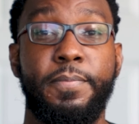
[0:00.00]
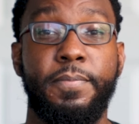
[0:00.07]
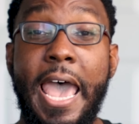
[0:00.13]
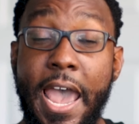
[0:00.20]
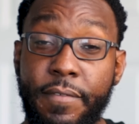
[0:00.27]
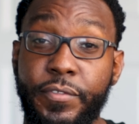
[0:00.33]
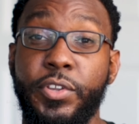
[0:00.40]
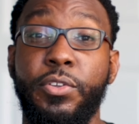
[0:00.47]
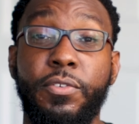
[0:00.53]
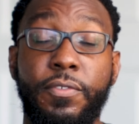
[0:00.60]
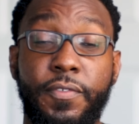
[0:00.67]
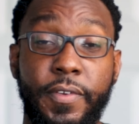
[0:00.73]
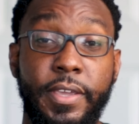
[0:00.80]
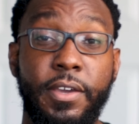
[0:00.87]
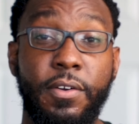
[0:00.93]
After you
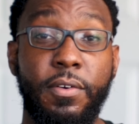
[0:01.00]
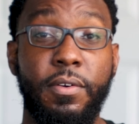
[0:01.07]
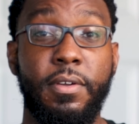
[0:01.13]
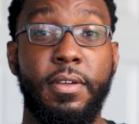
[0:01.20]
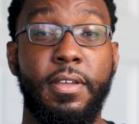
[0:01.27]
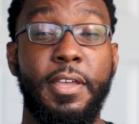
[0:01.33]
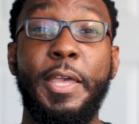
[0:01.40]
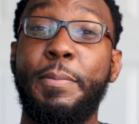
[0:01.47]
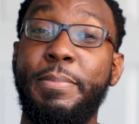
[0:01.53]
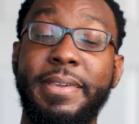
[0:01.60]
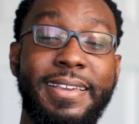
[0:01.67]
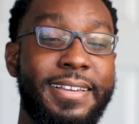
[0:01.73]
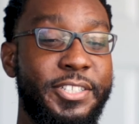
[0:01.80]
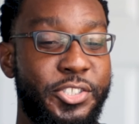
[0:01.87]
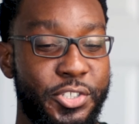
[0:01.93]
fail,
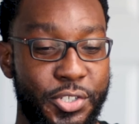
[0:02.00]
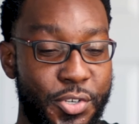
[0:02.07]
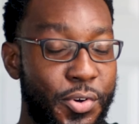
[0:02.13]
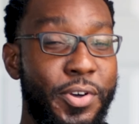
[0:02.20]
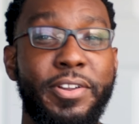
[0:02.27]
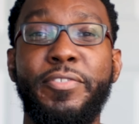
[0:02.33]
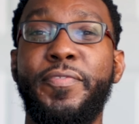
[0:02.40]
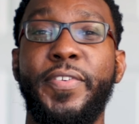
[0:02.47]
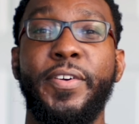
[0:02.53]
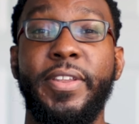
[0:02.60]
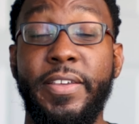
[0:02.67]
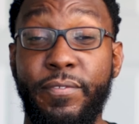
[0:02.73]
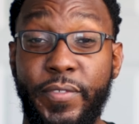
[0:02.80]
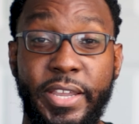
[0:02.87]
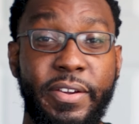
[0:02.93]
because you're going to fail
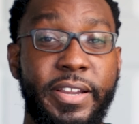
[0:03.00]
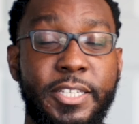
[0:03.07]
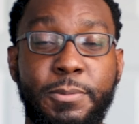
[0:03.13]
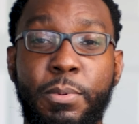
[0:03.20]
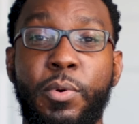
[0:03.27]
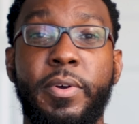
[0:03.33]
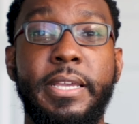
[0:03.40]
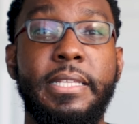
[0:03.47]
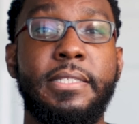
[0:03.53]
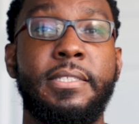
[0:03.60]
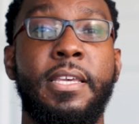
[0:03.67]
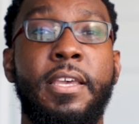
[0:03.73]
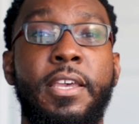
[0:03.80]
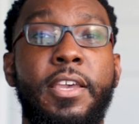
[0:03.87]
at various points,